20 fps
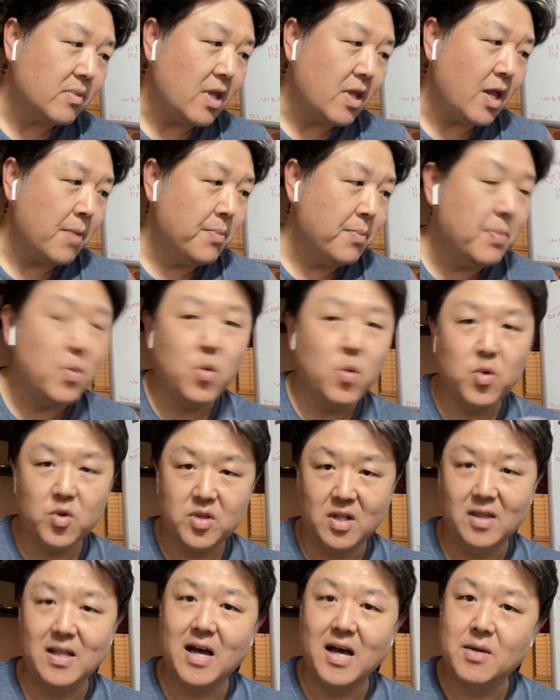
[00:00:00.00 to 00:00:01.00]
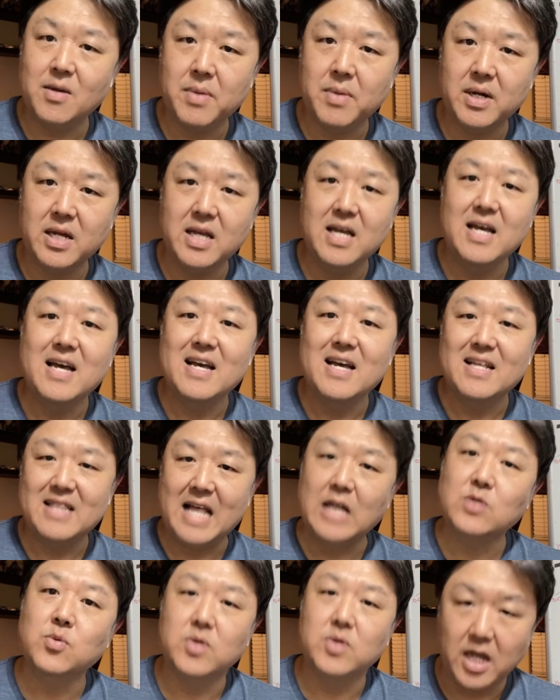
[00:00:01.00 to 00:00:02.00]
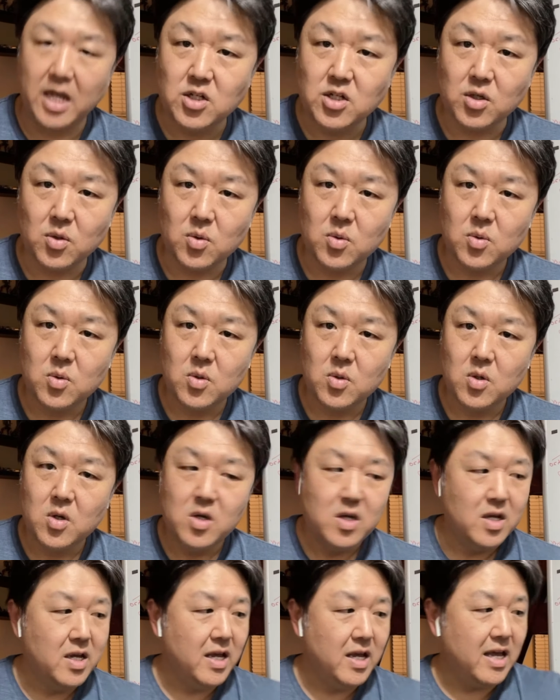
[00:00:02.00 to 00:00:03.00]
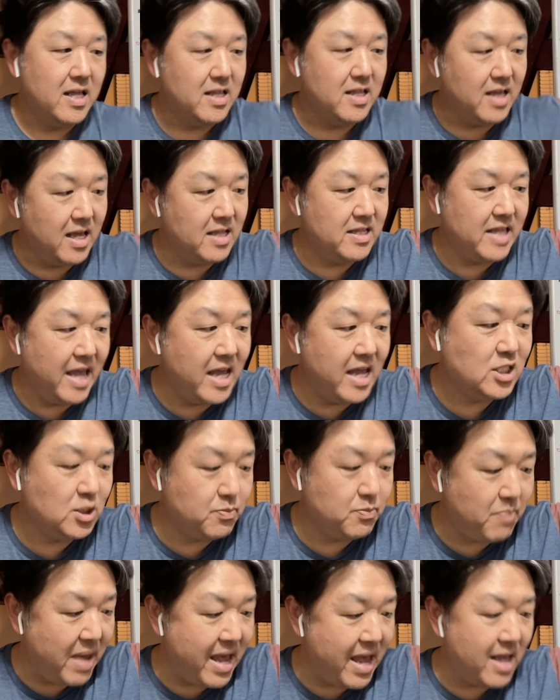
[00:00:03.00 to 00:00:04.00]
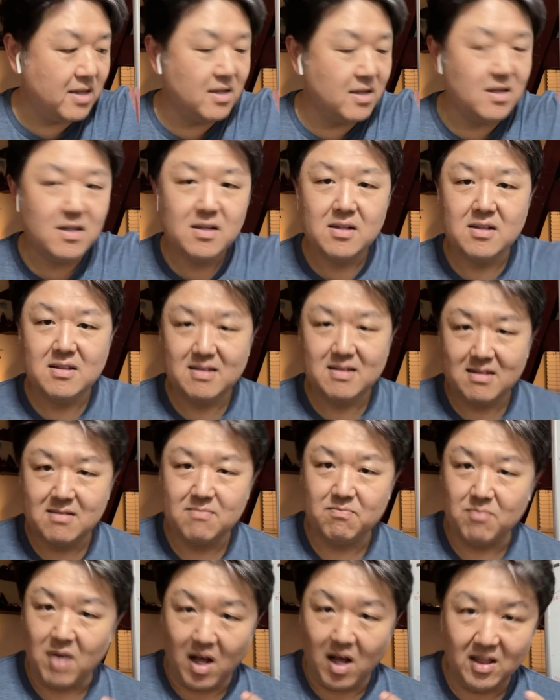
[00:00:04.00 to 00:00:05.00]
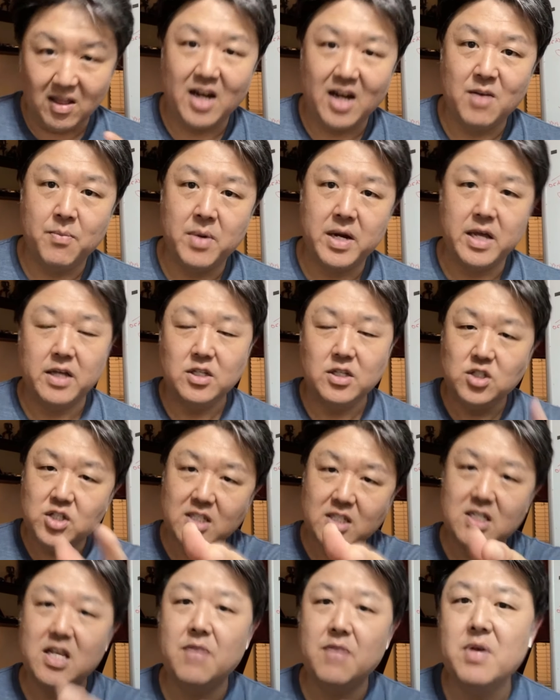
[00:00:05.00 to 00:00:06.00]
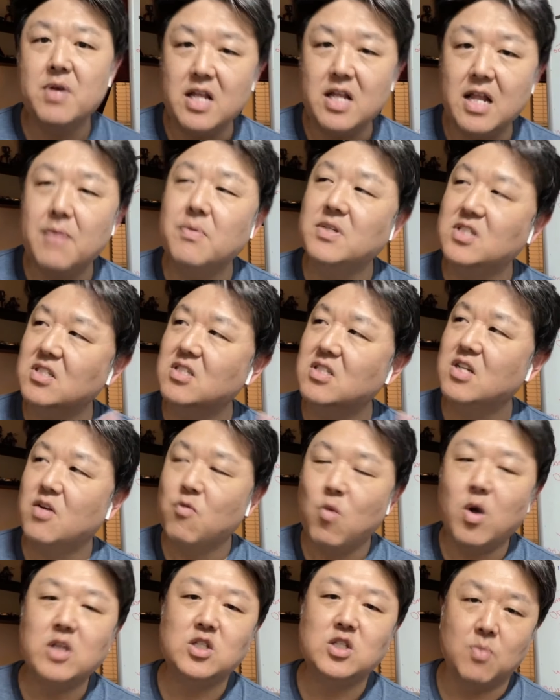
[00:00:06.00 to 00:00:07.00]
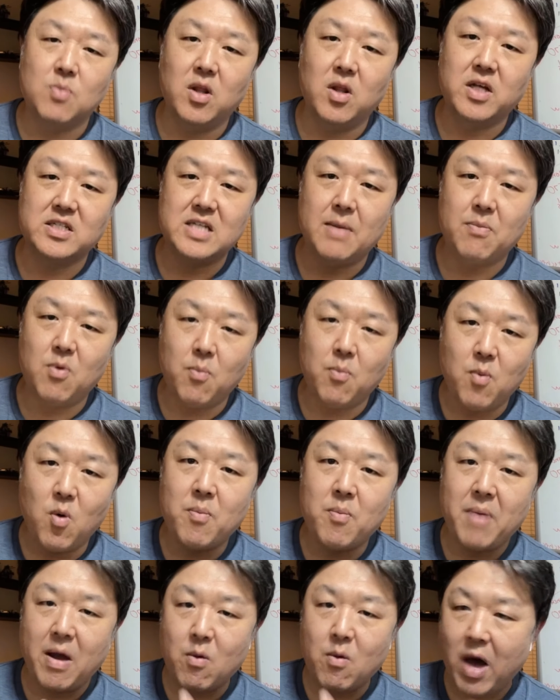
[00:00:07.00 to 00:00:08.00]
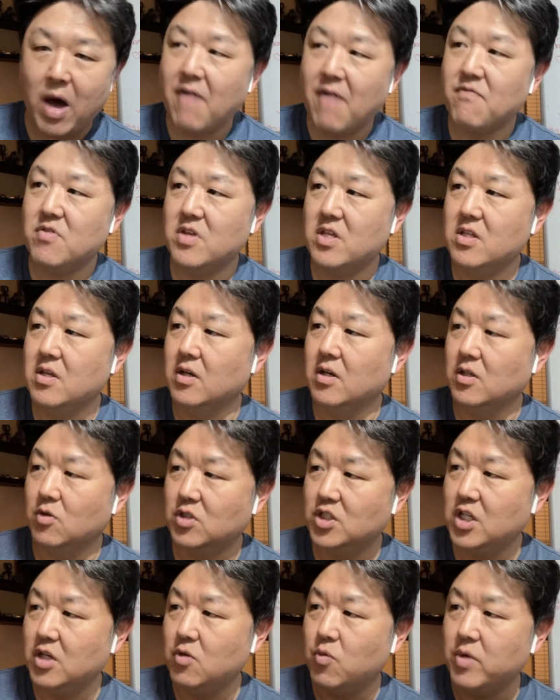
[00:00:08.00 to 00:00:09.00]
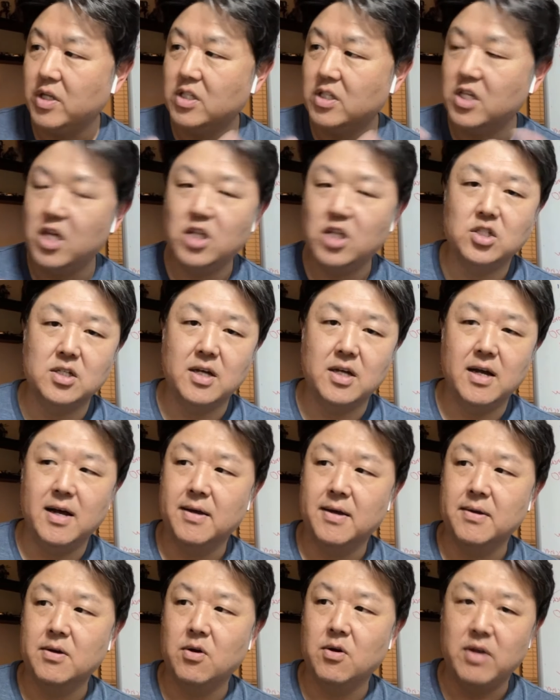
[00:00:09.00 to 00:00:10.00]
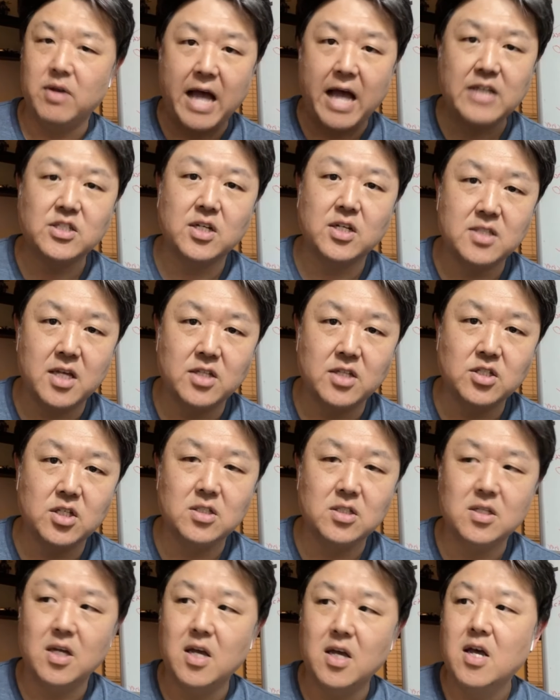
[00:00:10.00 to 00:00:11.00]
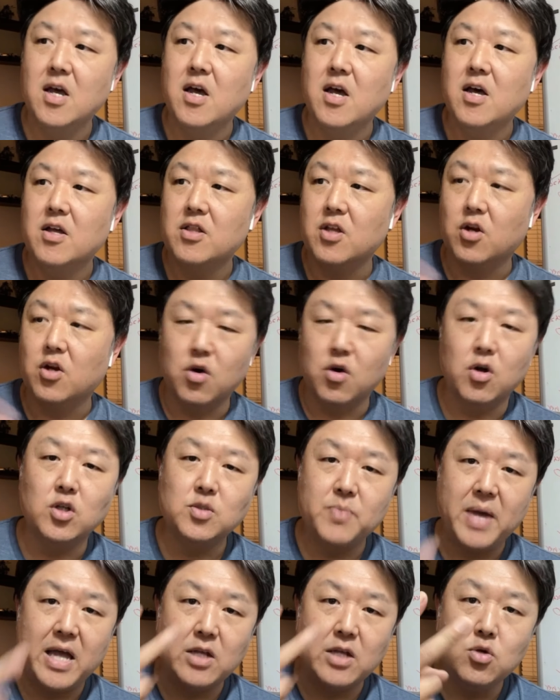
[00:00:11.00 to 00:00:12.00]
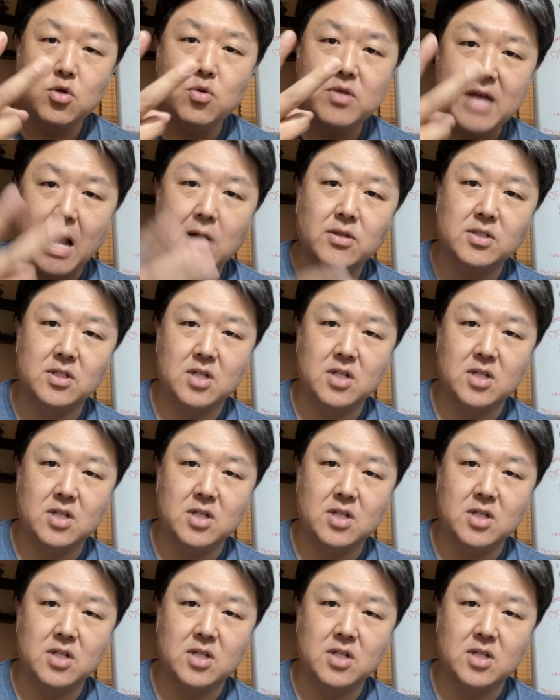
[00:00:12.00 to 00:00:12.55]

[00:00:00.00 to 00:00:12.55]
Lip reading: people with a lot of money, that's what they do. And they spend a lot of money. Let me just give one small example. When my wife, we teach, lash extensions, the girls pay $2,000,